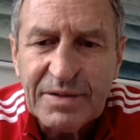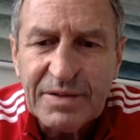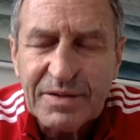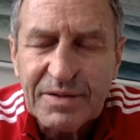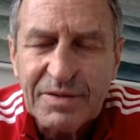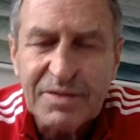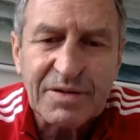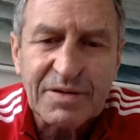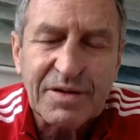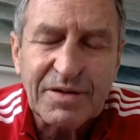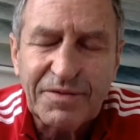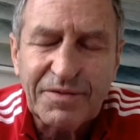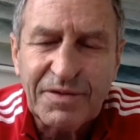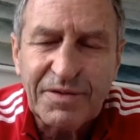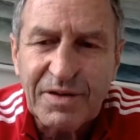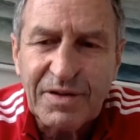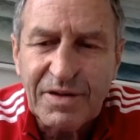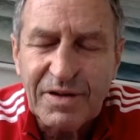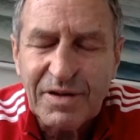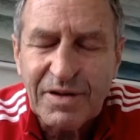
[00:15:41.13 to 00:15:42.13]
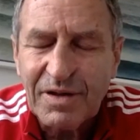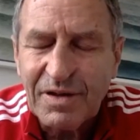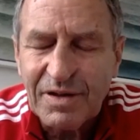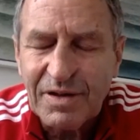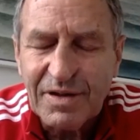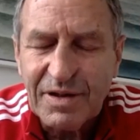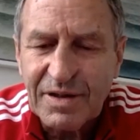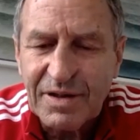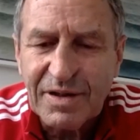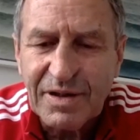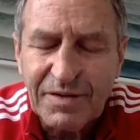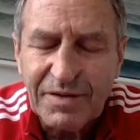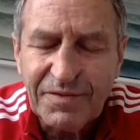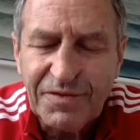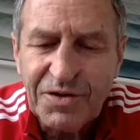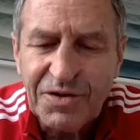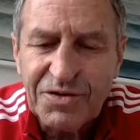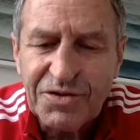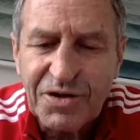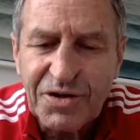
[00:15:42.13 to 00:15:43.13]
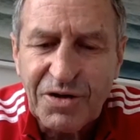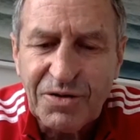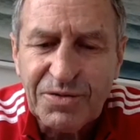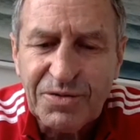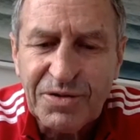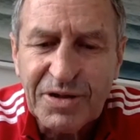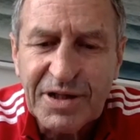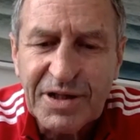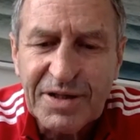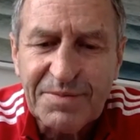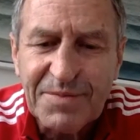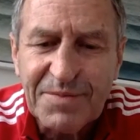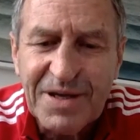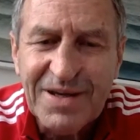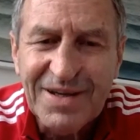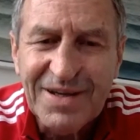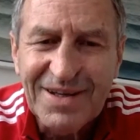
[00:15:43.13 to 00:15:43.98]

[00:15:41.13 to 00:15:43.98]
because it can confuse your own team.